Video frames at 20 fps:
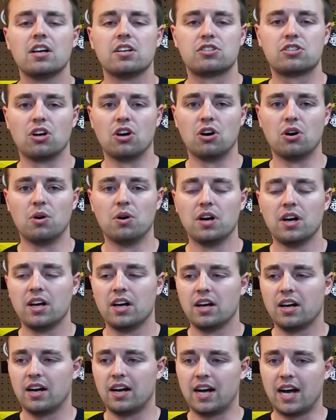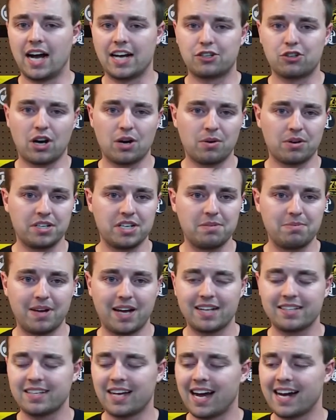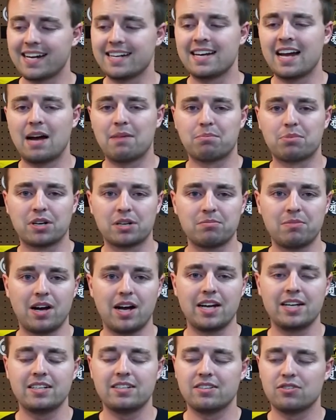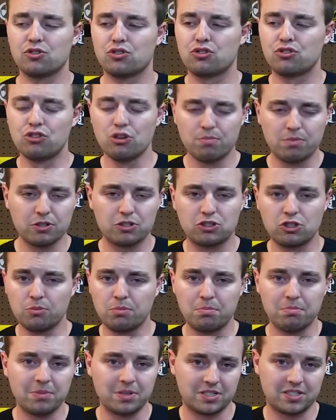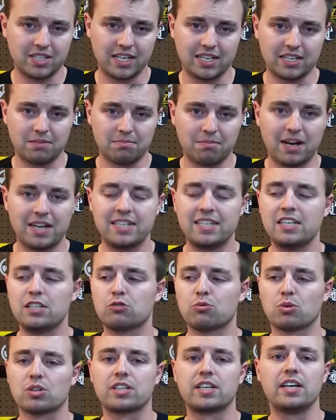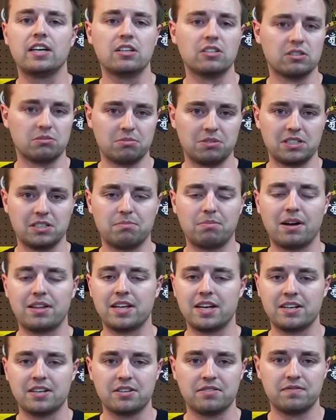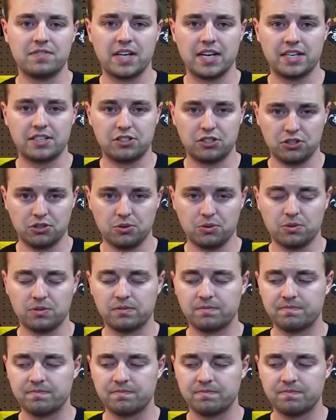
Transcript: So I tried with knee pads. I did not bring mine. Stupid mistake. My knees were killing me by the end of the day too.